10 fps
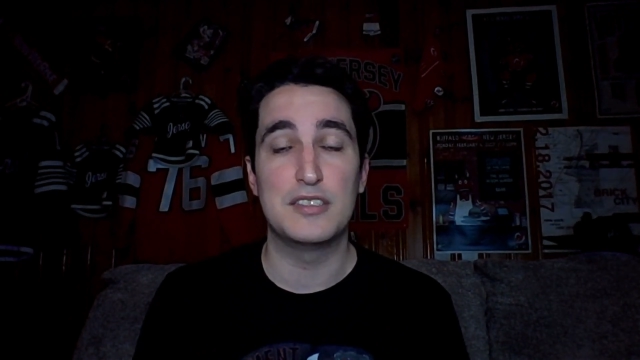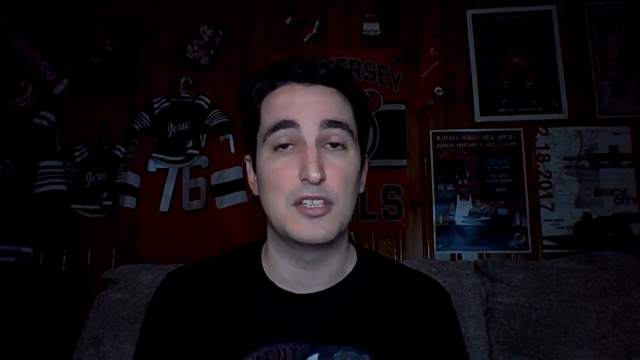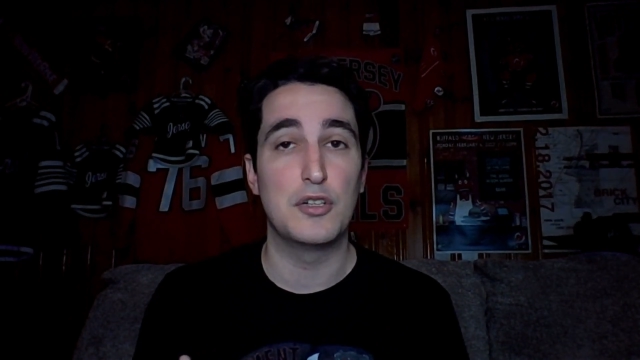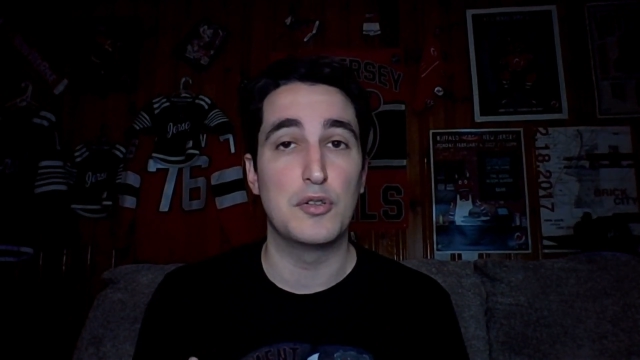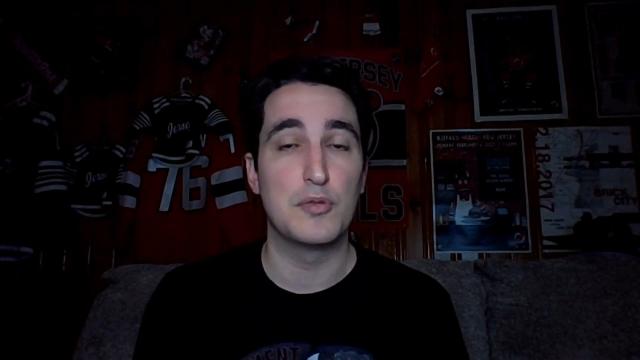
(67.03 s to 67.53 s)

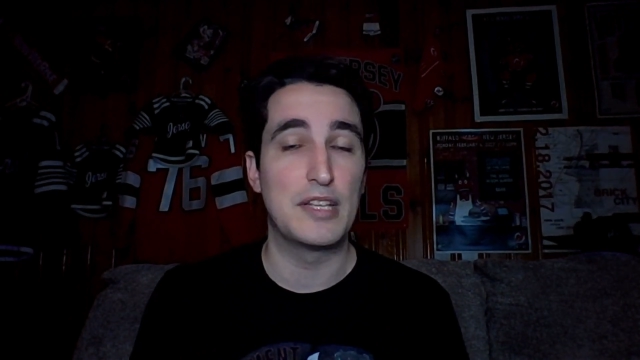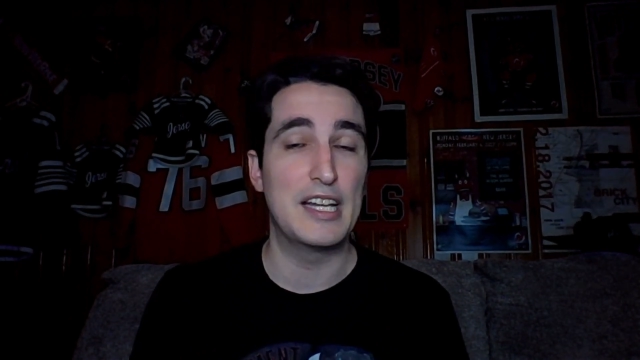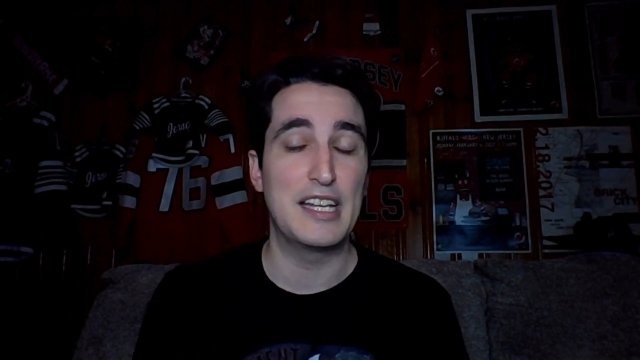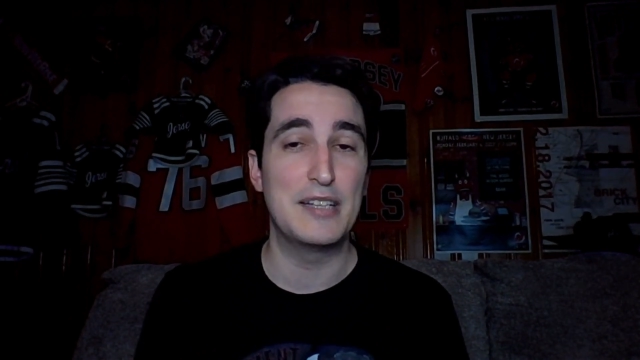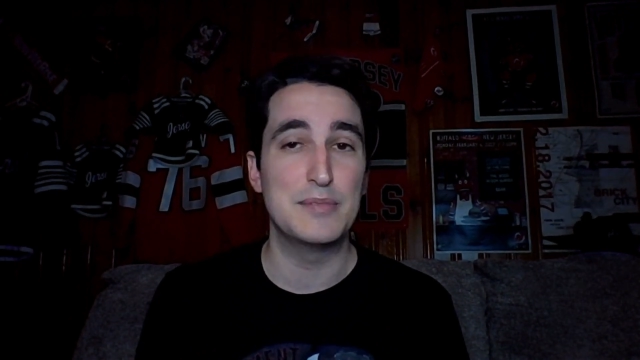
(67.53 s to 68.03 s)
So
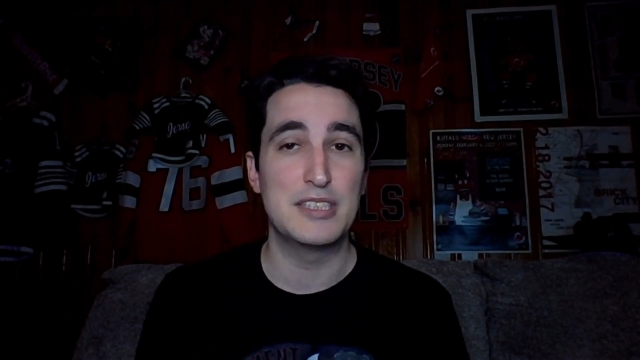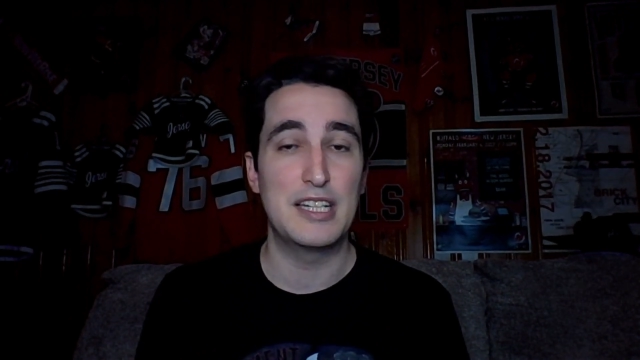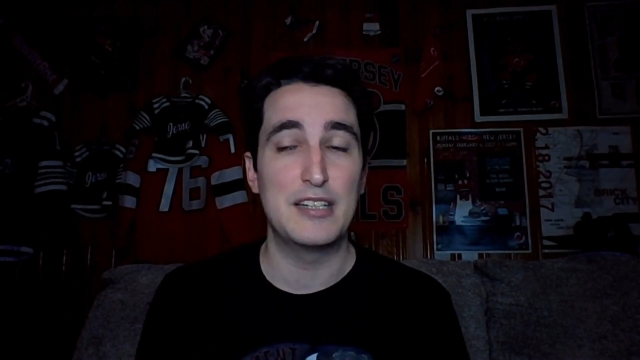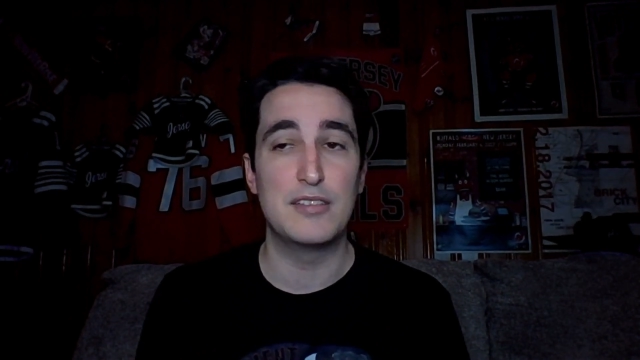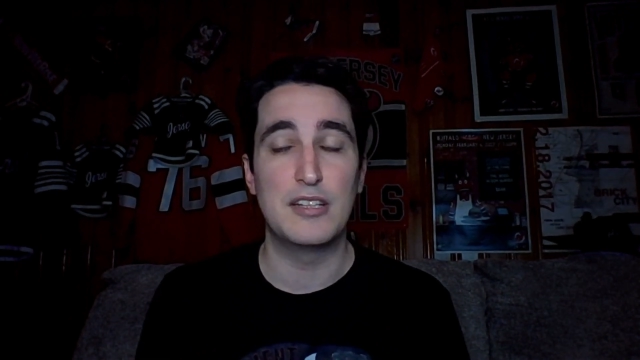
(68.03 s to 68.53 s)
getting him
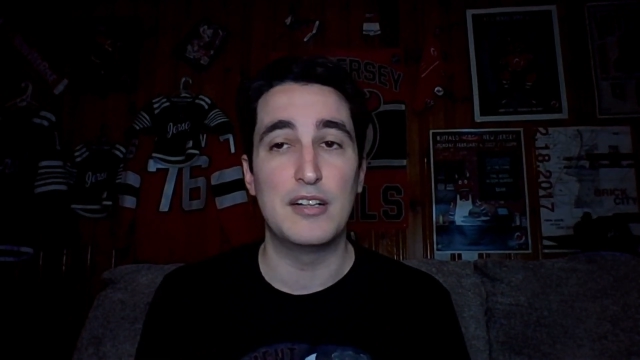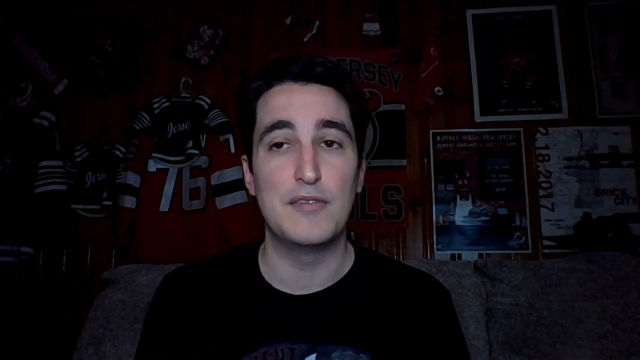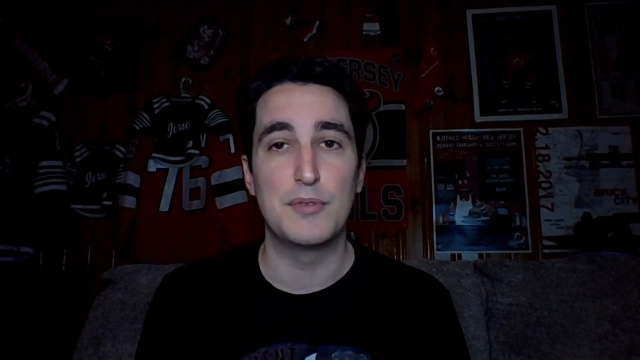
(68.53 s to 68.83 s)
signed, they'll have